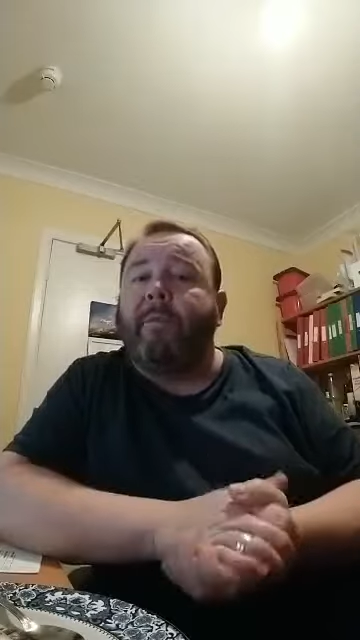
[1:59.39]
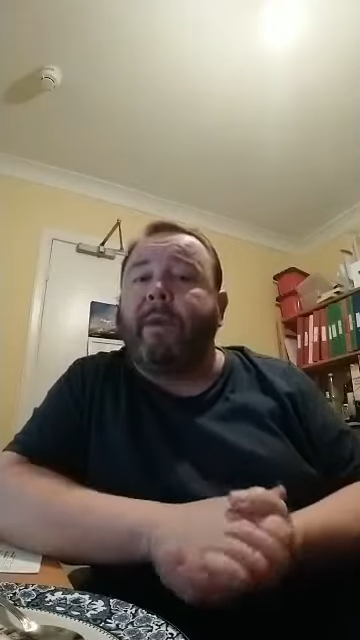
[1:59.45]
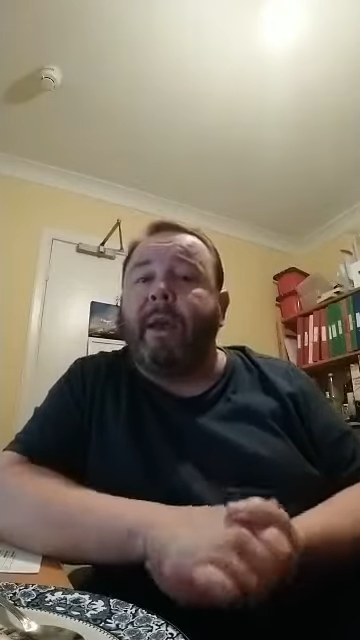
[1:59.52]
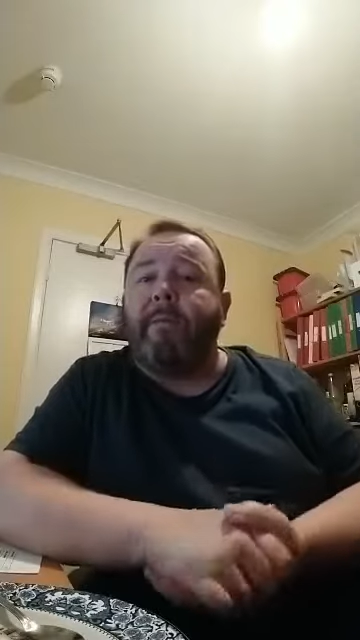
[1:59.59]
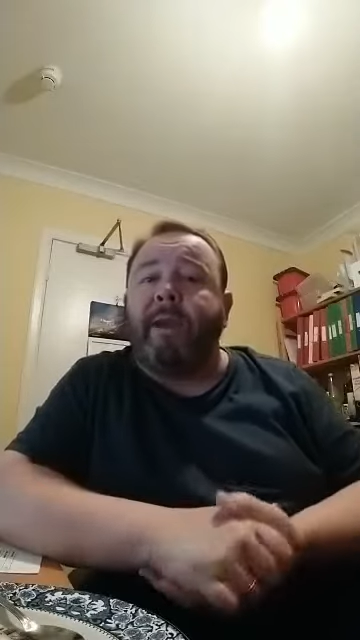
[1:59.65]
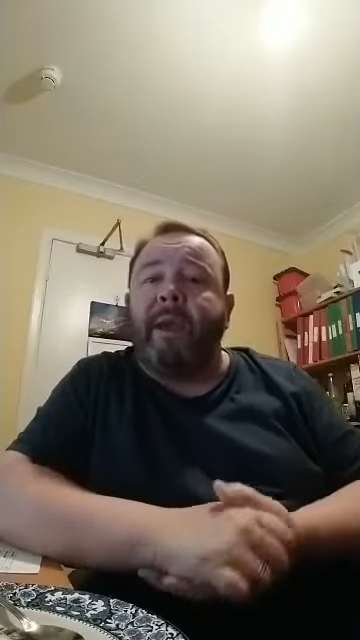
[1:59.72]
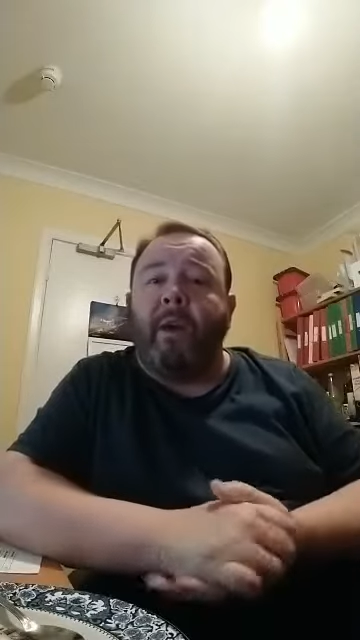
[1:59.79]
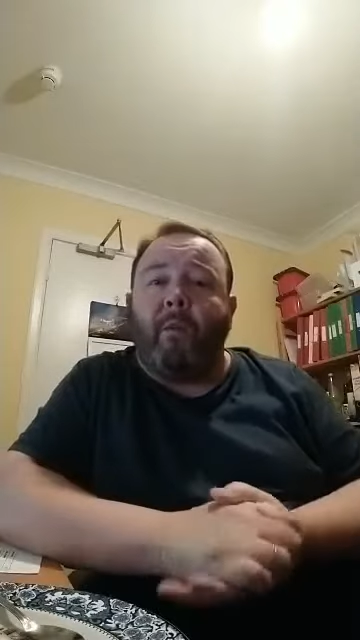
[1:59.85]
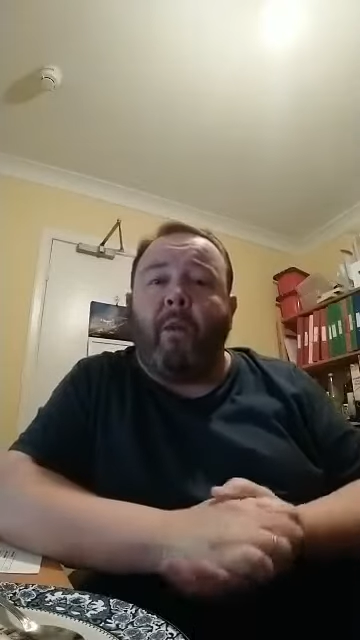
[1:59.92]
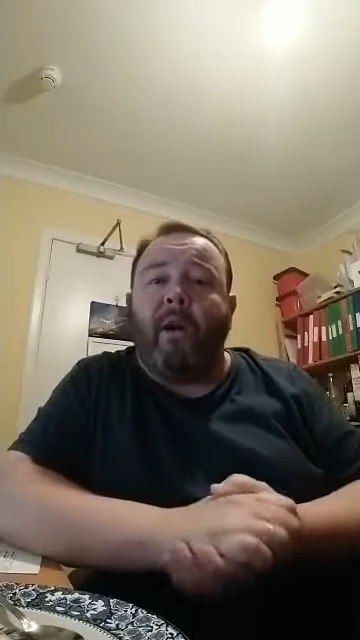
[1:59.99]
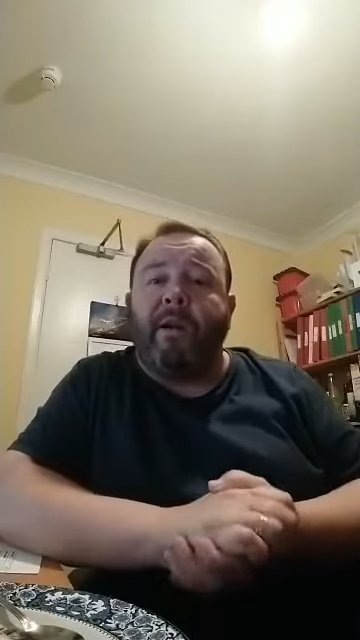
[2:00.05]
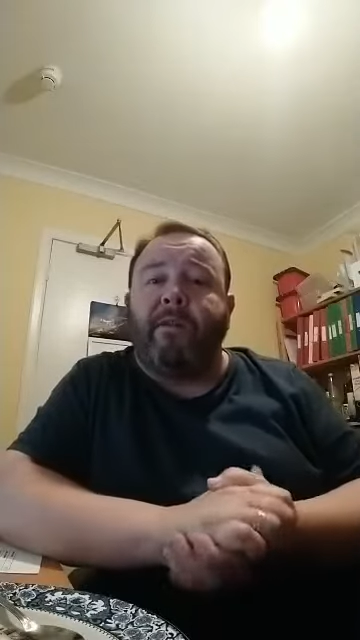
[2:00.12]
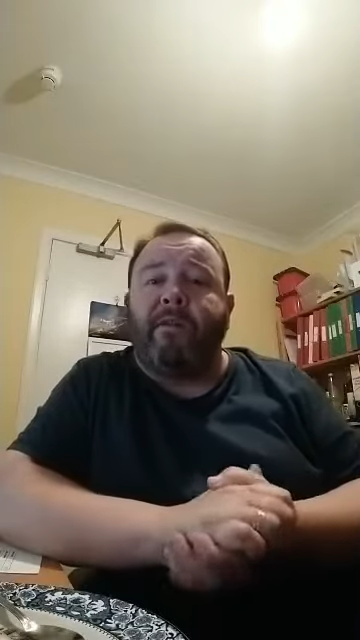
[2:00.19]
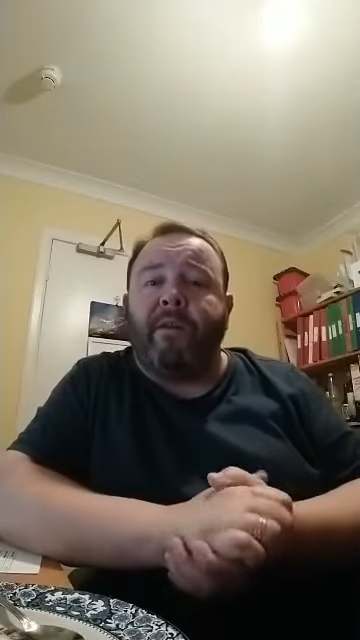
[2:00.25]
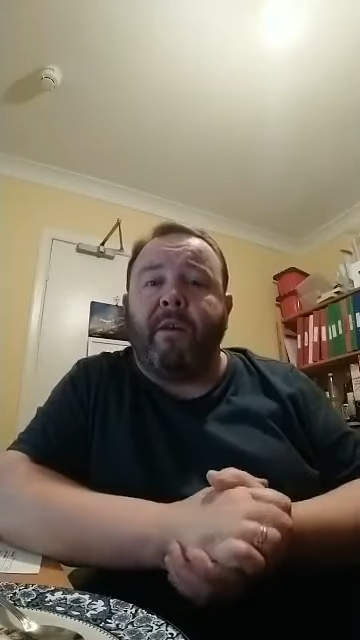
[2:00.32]
about being a
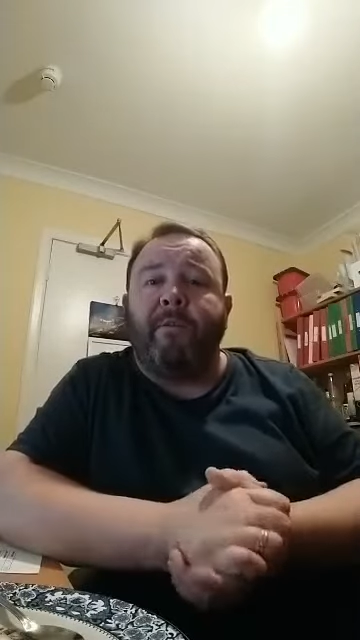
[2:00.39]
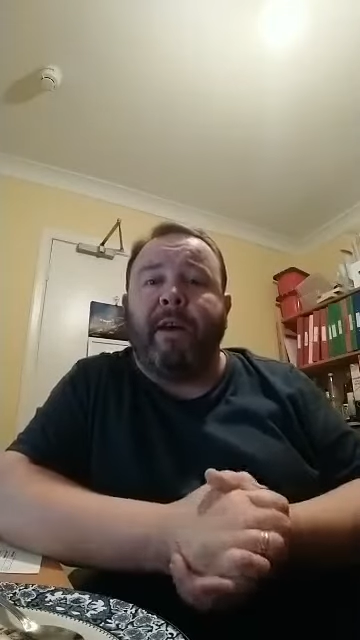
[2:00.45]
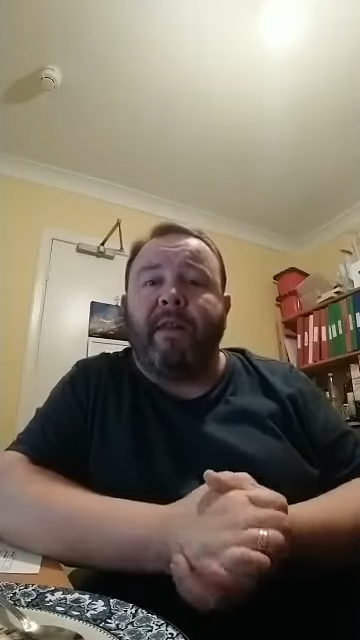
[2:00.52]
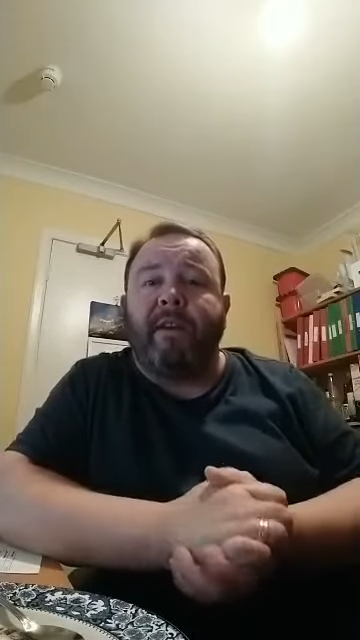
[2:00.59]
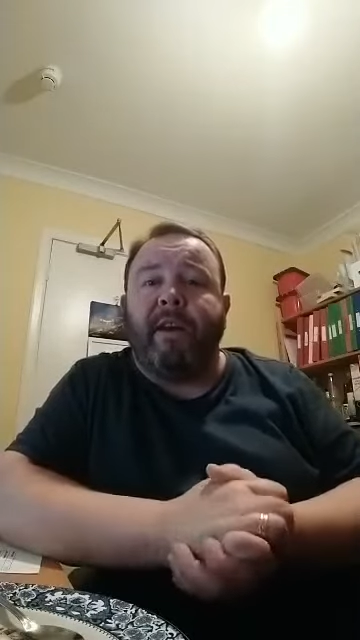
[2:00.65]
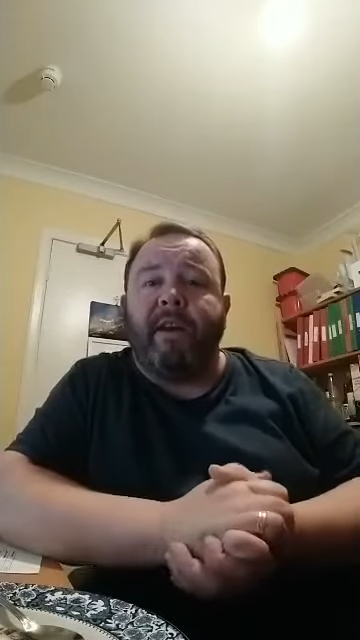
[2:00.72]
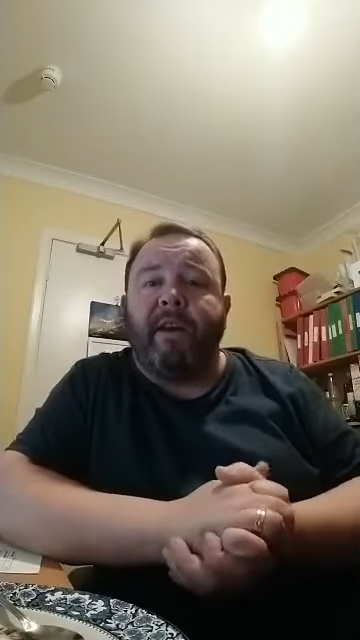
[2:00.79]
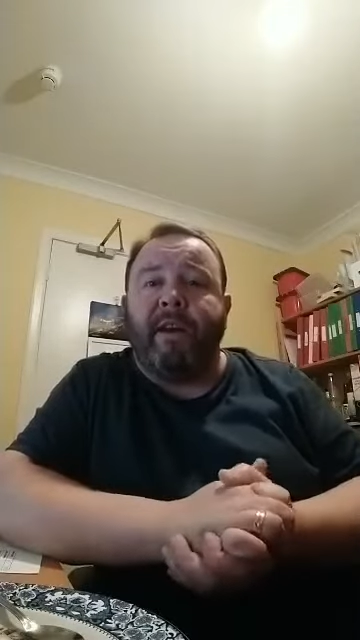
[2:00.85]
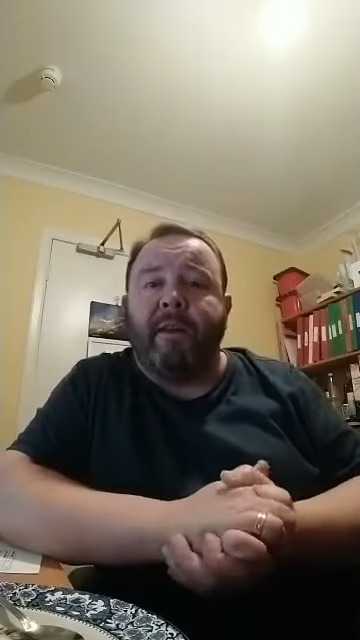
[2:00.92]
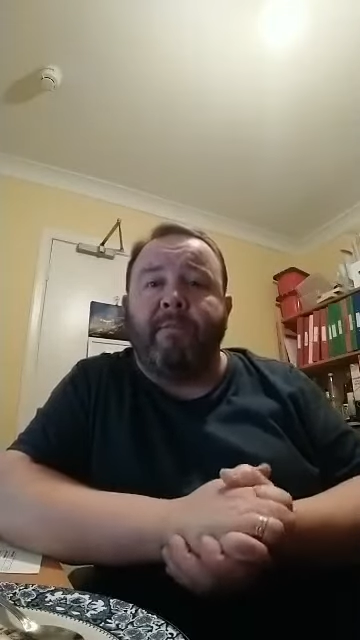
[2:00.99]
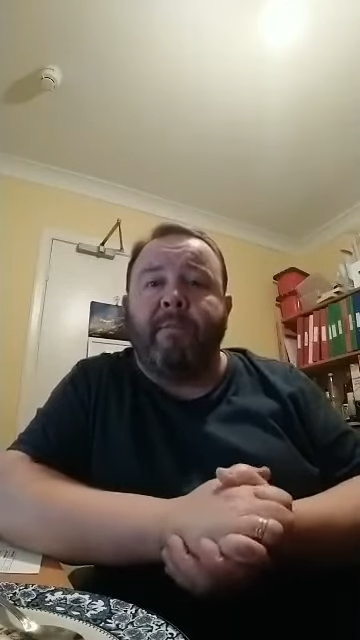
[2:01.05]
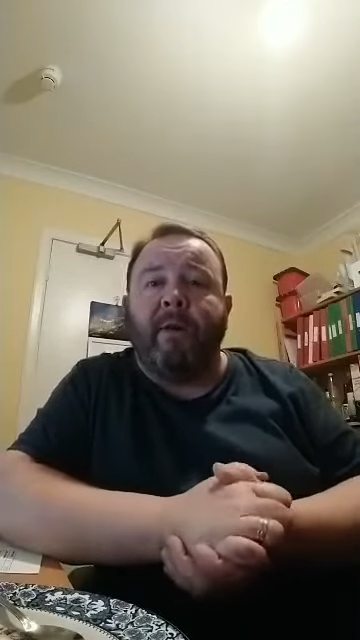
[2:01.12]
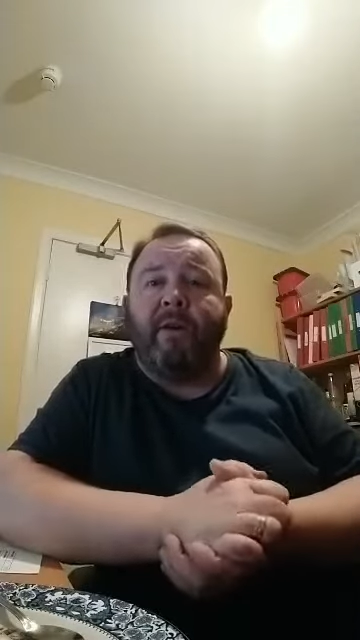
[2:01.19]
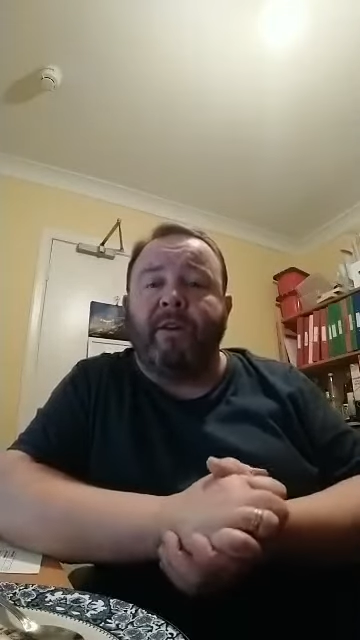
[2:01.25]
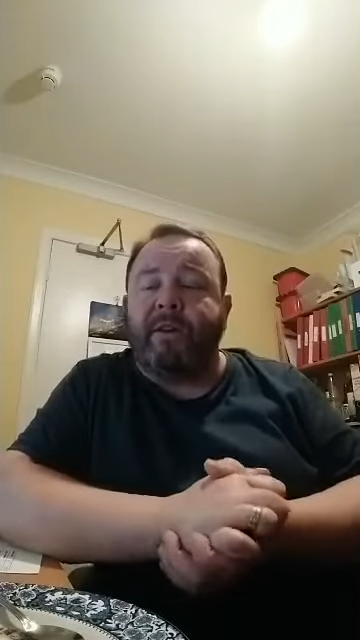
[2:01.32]
wife, a mother and a
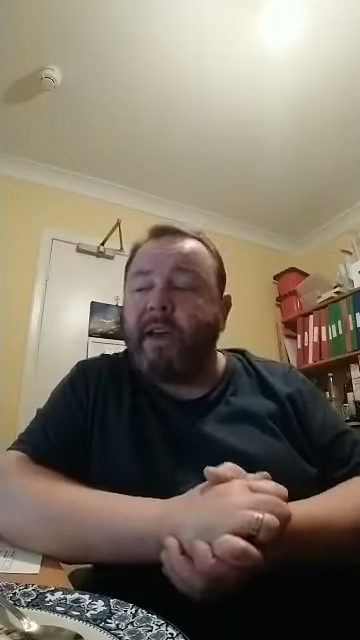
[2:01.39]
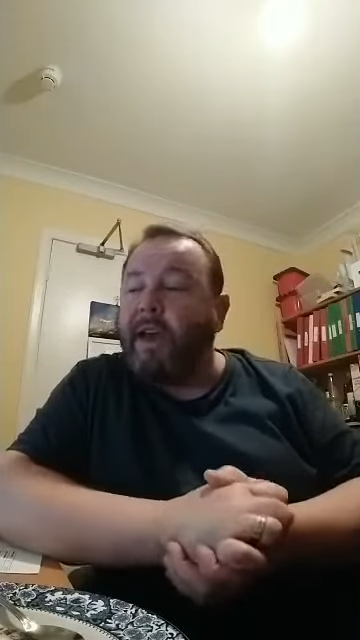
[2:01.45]
monarch